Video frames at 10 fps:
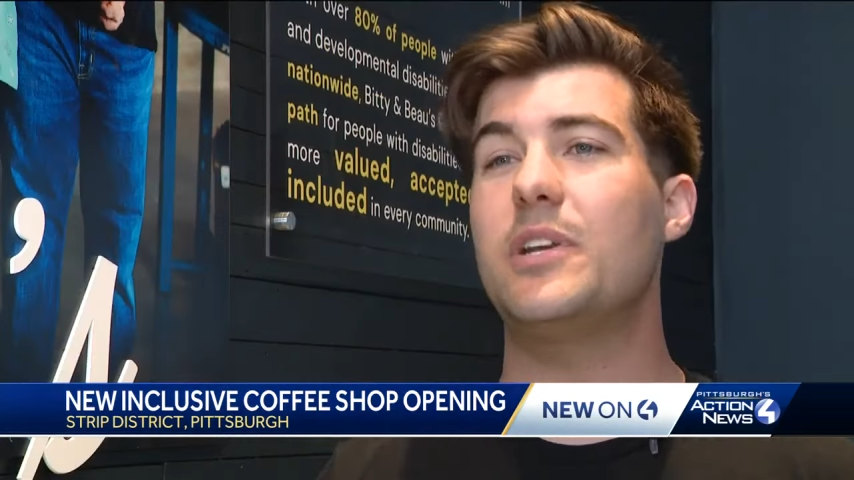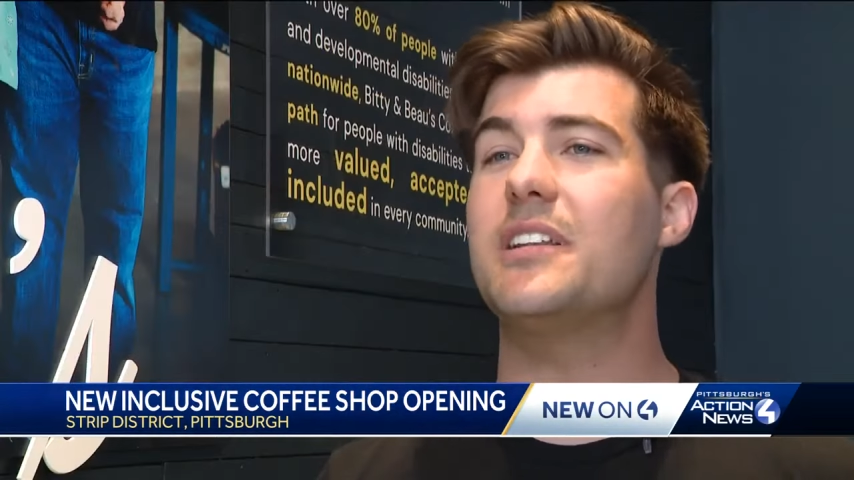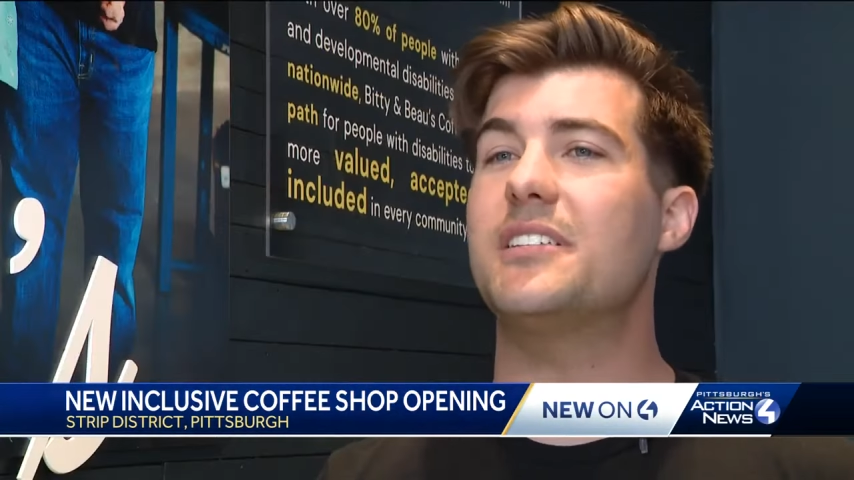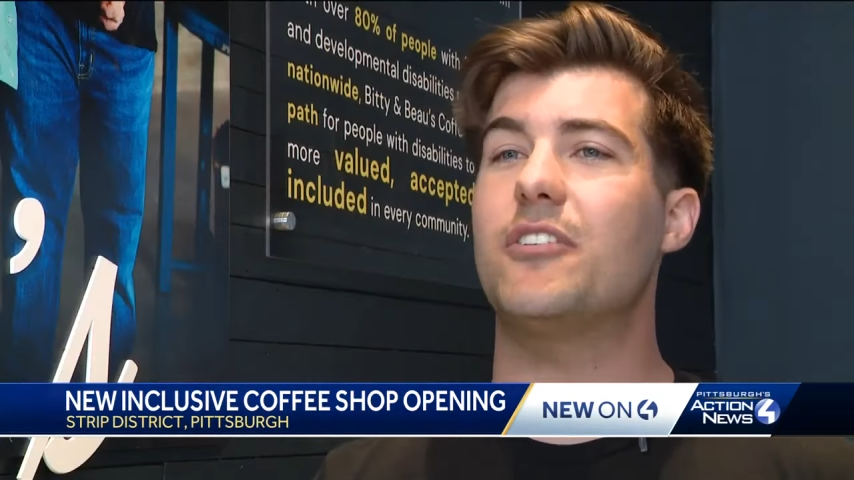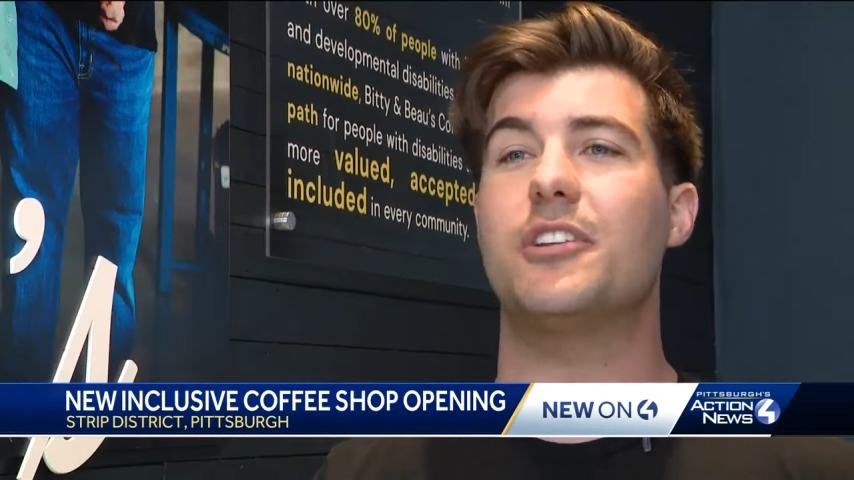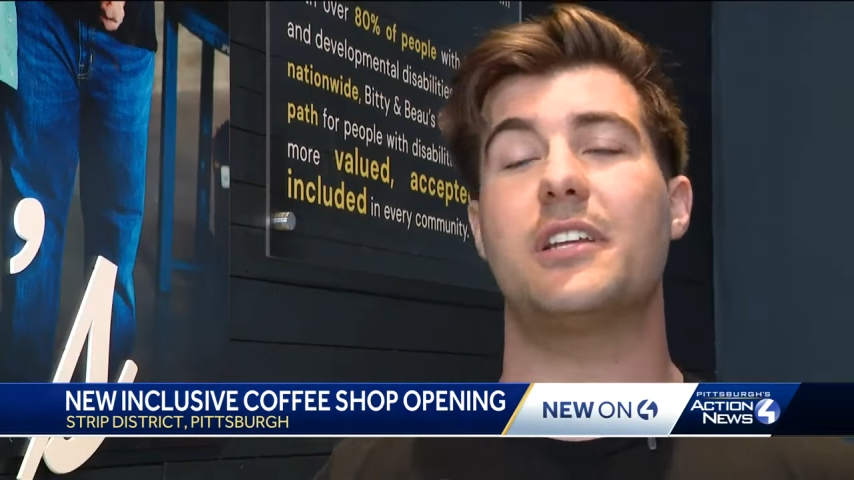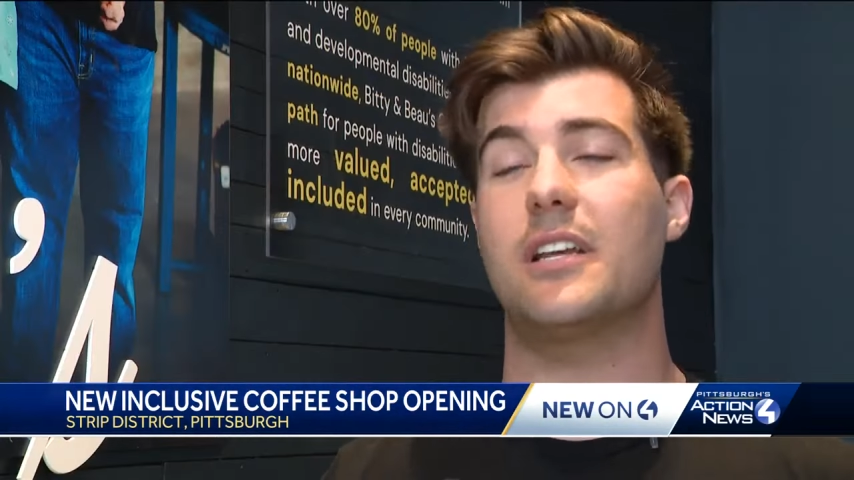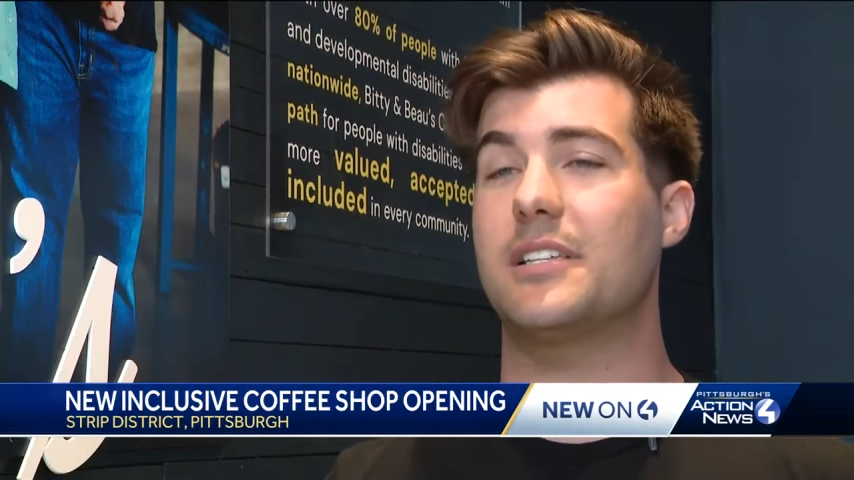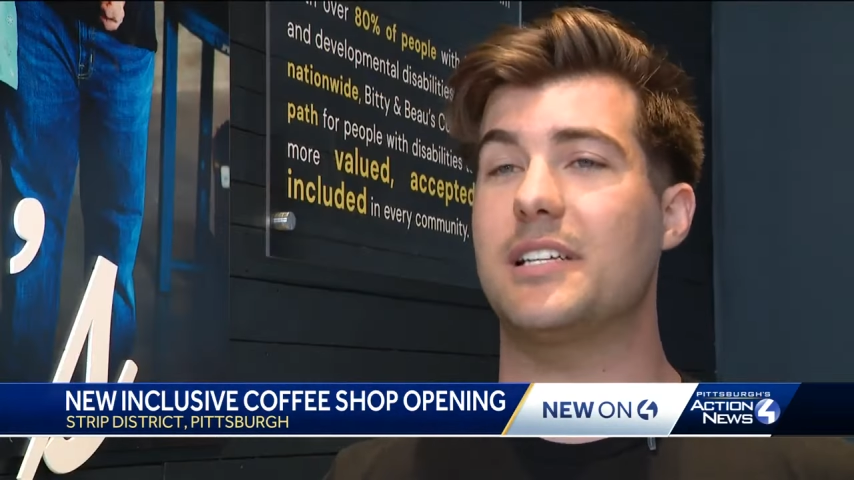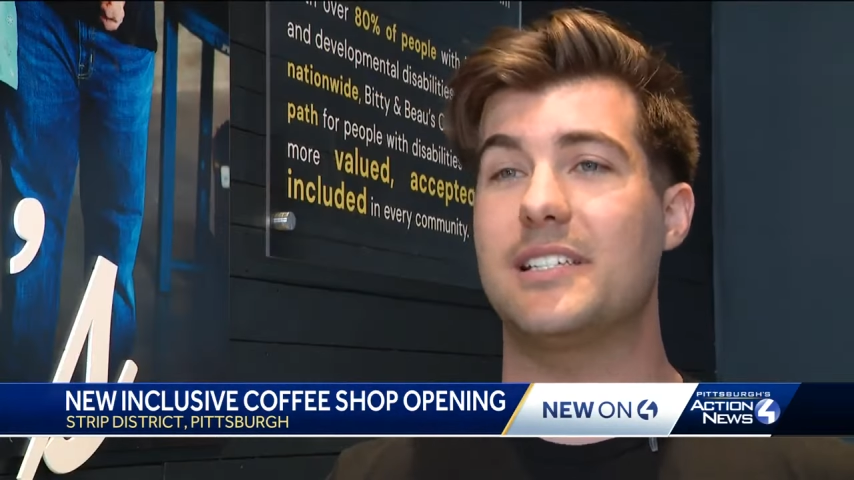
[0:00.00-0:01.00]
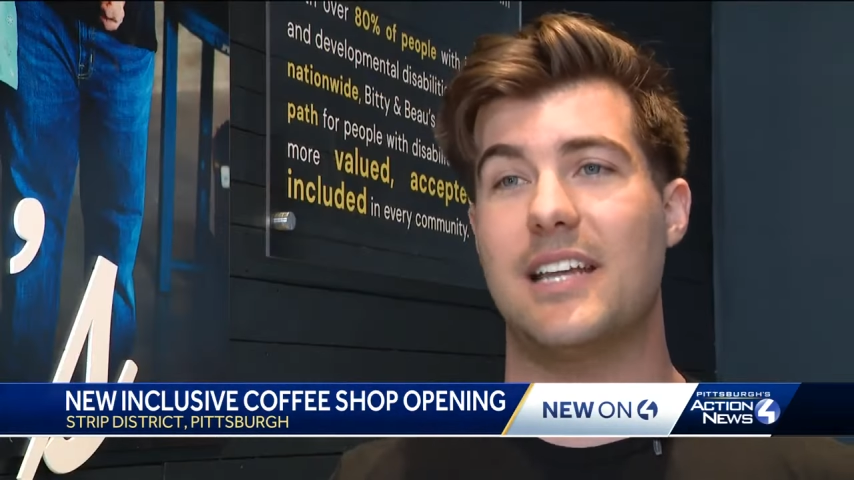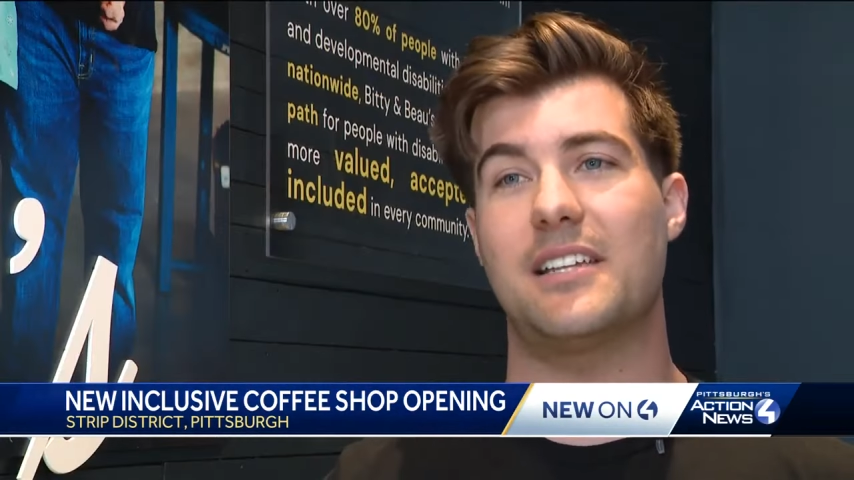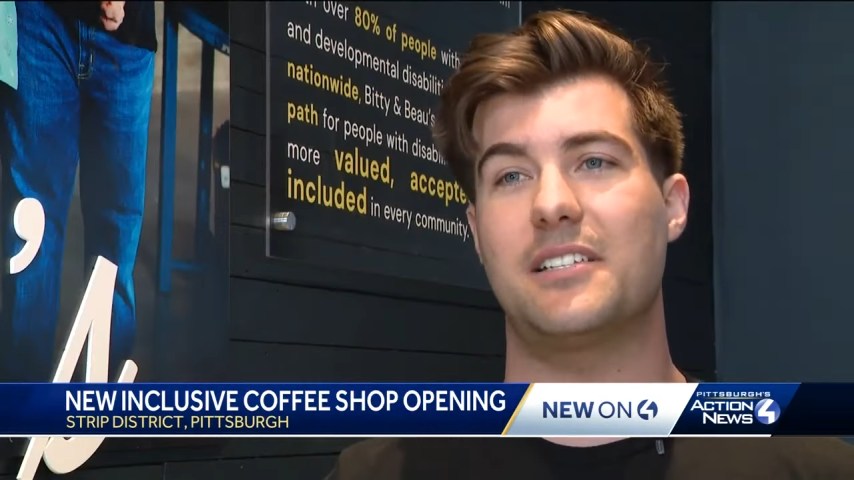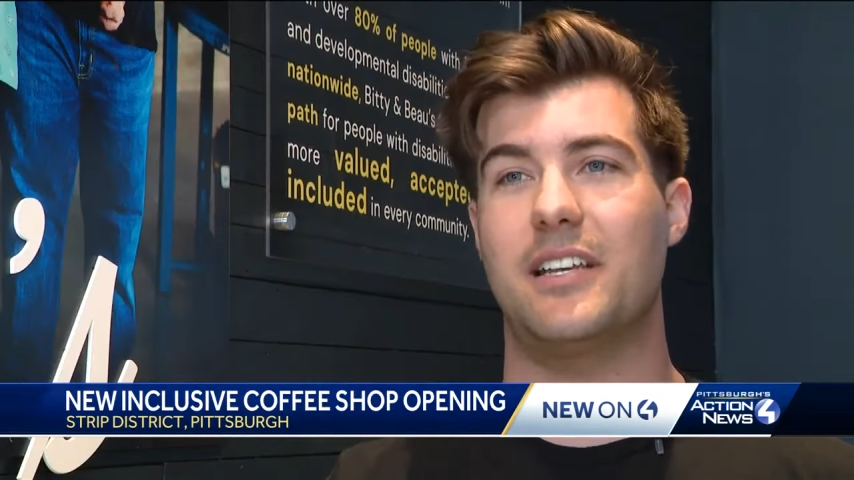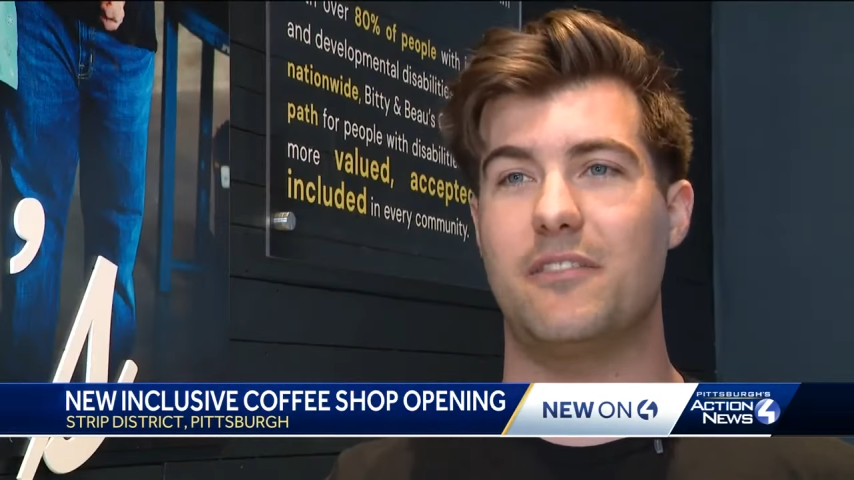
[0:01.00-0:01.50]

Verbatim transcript: we consider it a success